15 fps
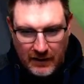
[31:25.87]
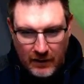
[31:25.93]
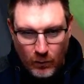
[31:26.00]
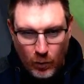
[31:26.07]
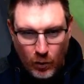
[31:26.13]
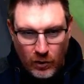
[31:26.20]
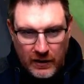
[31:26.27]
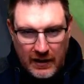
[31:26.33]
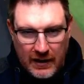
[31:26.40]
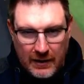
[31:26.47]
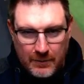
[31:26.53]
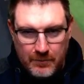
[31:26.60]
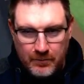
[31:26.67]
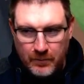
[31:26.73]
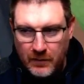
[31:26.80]
They walk
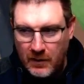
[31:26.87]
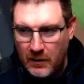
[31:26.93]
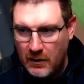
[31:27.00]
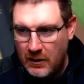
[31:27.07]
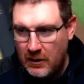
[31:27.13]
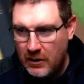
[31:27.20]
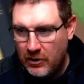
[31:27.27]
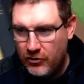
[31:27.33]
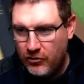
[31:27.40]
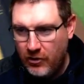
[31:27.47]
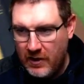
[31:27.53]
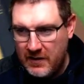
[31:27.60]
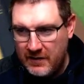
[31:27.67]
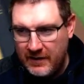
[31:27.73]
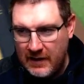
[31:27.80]
him,
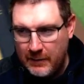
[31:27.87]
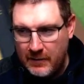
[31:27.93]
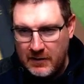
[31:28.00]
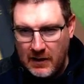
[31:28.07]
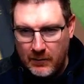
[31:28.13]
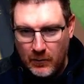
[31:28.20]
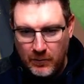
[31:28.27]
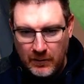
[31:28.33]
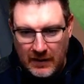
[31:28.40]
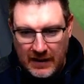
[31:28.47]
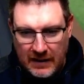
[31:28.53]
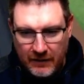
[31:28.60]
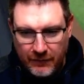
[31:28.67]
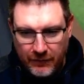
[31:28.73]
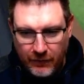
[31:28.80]
trying to set up a double
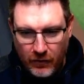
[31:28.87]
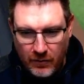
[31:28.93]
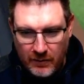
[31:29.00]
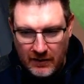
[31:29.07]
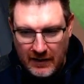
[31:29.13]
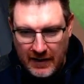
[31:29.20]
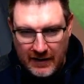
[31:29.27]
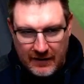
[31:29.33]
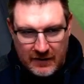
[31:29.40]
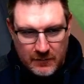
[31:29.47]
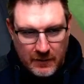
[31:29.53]
play from Langers,